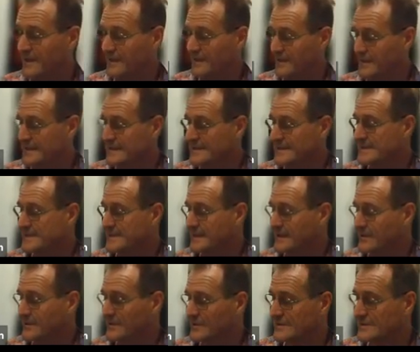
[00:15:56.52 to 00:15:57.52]
against
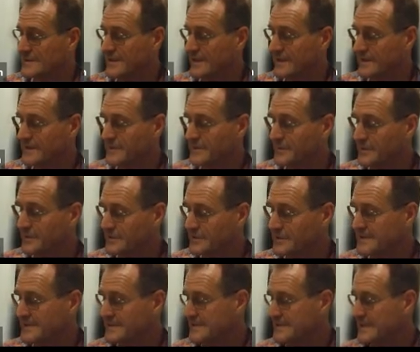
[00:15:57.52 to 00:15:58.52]
and alongside the
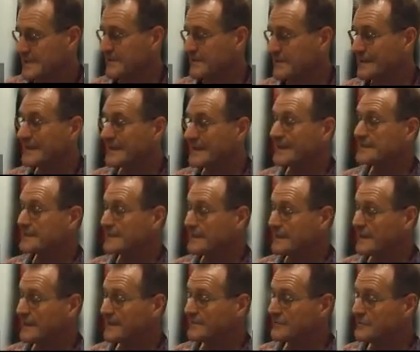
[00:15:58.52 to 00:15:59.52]
British since the early
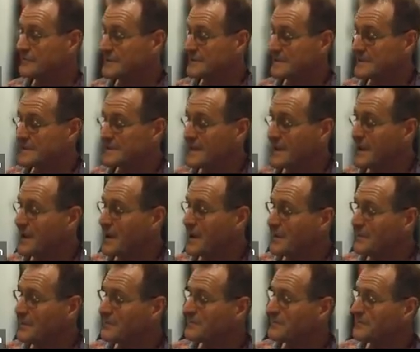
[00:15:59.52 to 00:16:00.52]
1800s.
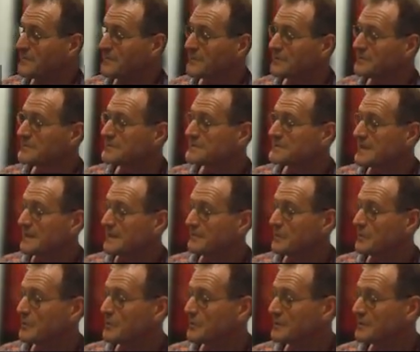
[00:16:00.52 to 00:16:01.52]
Puna is
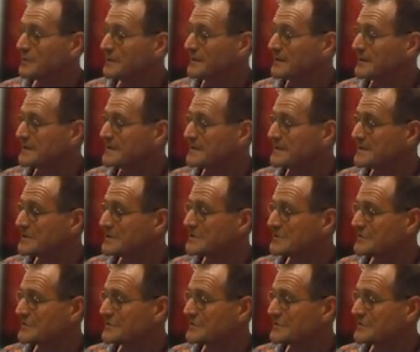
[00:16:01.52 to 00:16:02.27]
our porter, and he's as